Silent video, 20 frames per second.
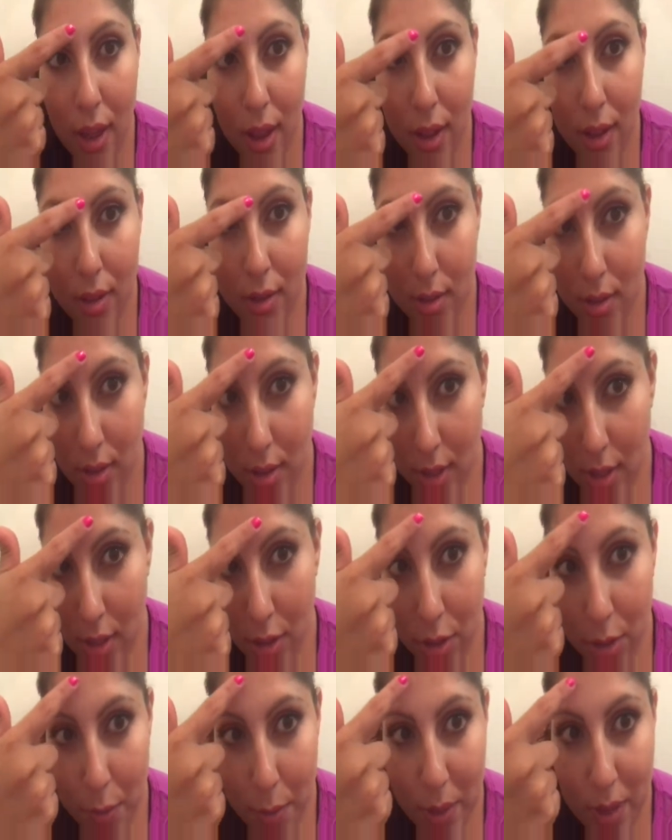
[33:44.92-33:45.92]
and a
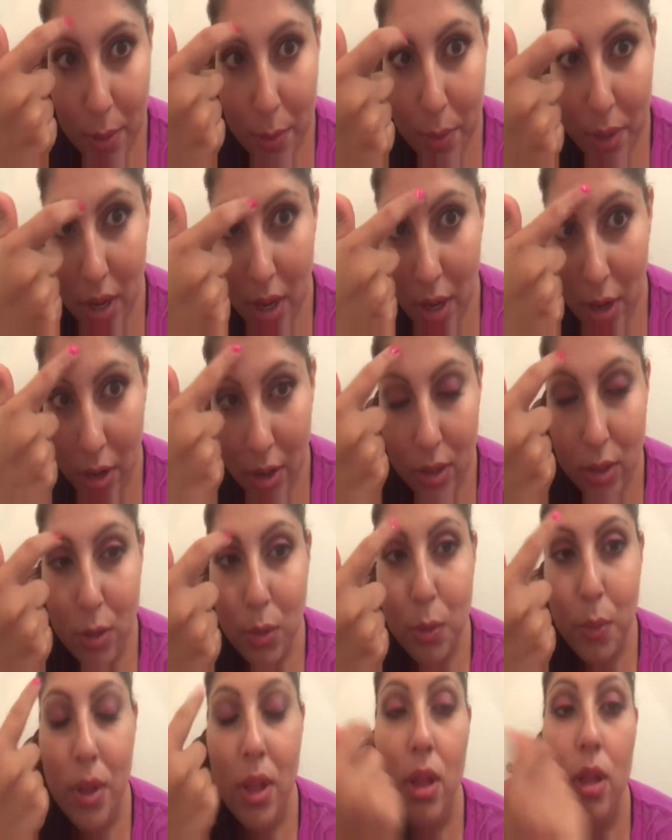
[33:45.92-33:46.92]
little bit up here
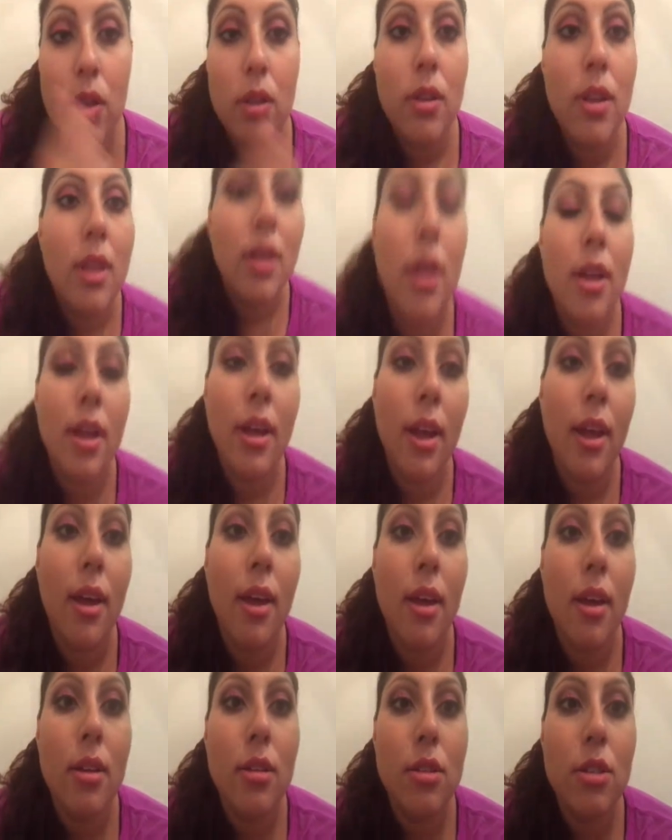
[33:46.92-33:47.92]
as well.
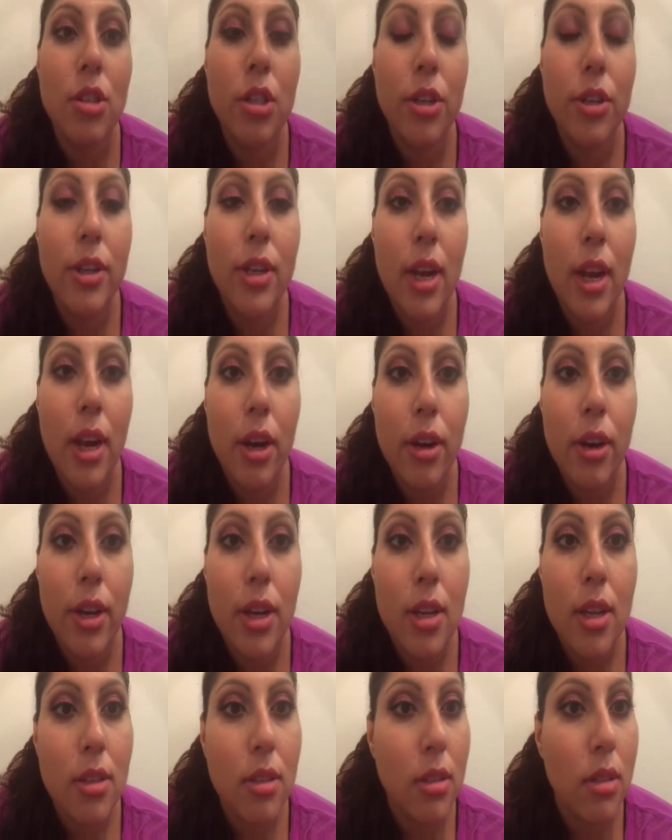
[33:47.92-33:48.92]
And certain
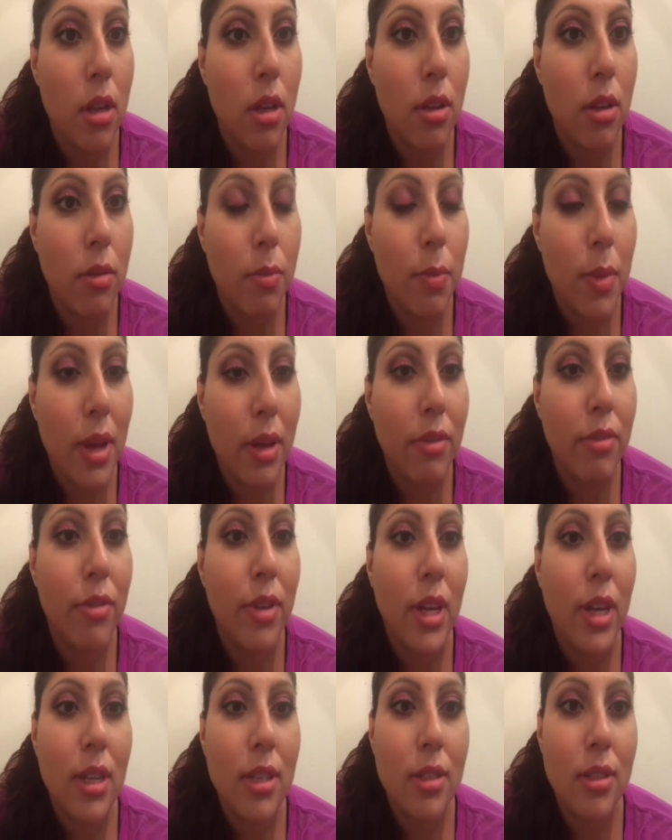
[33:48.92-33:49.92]
areas of my
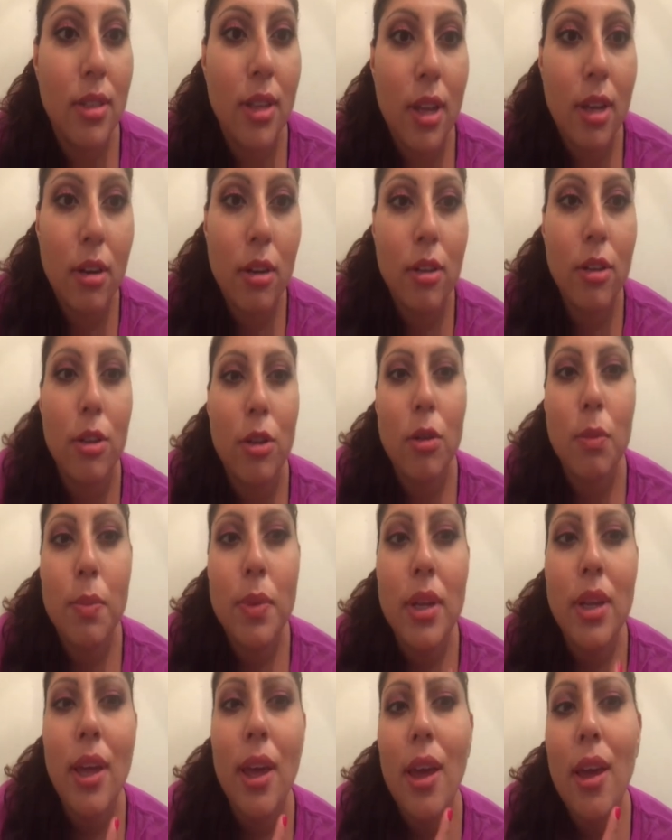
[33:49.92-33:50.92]
face got a little
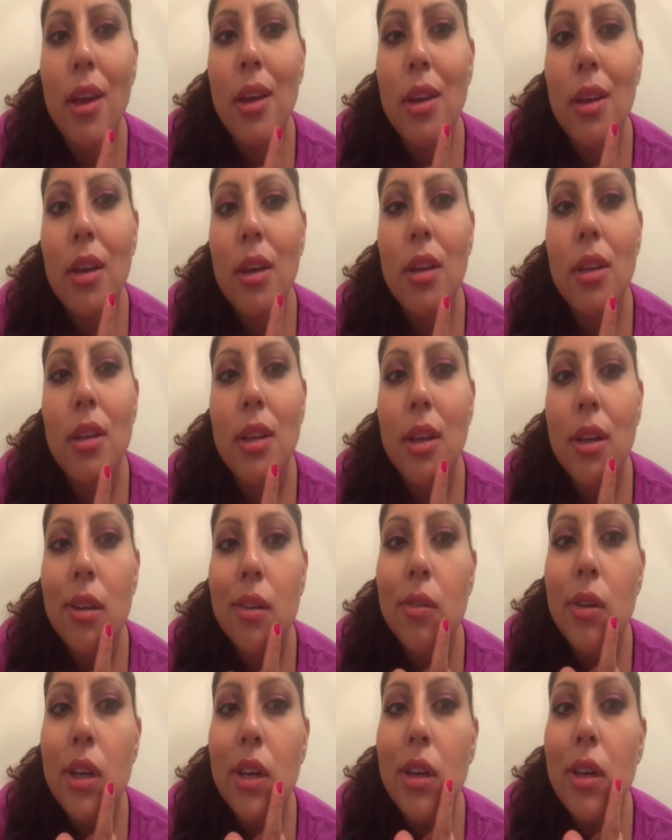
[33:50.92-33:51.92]
bit kinky,
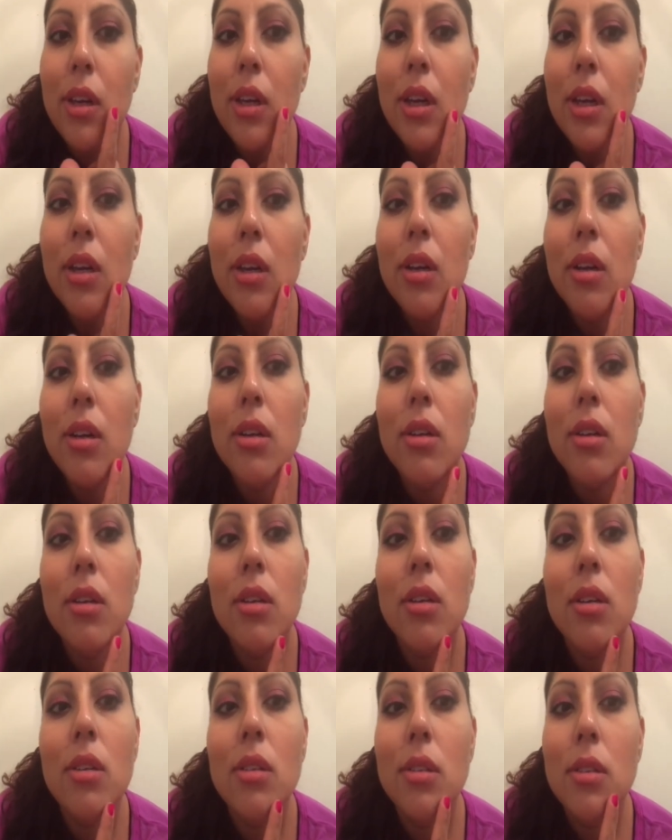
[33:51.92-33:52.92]
like right here
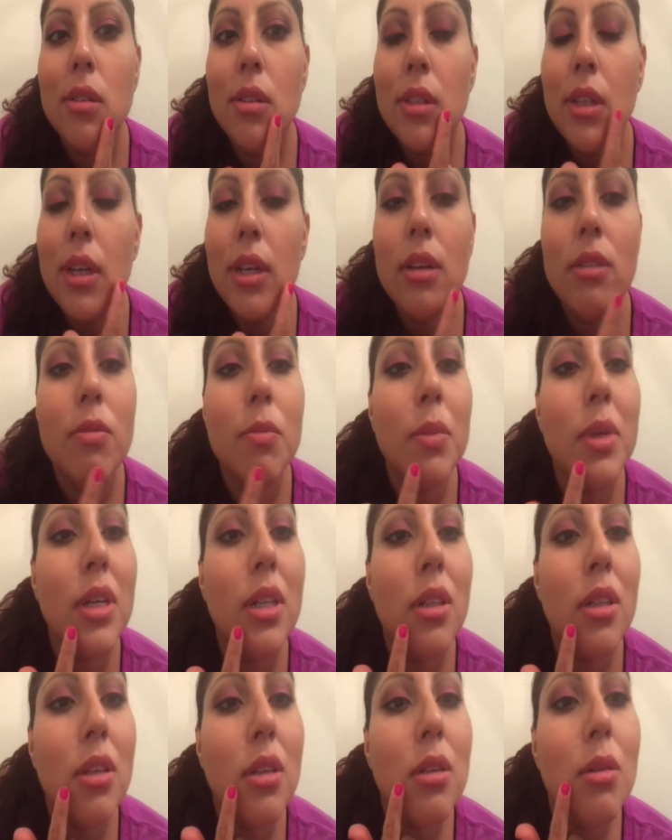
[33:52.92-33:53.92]
on the side of
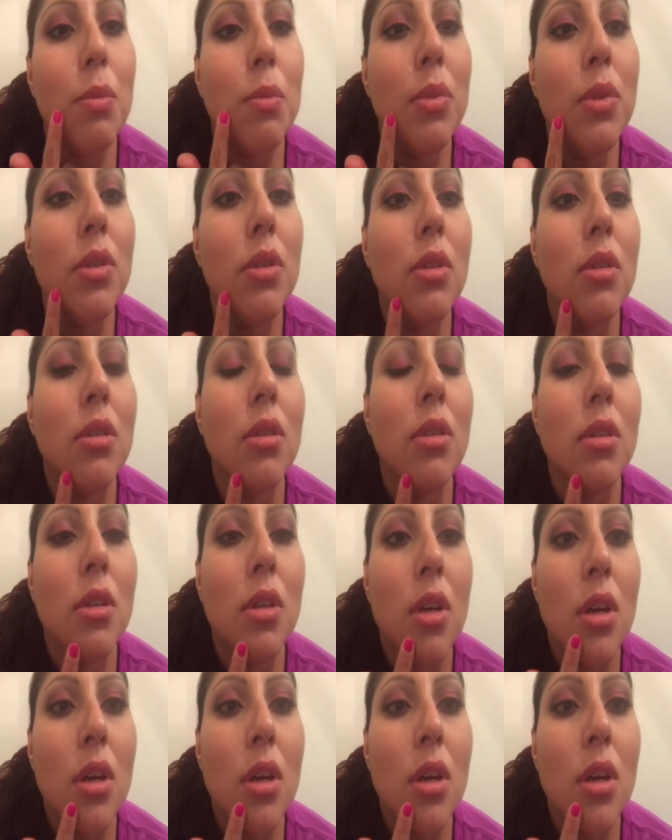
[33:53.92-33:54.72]
my lips,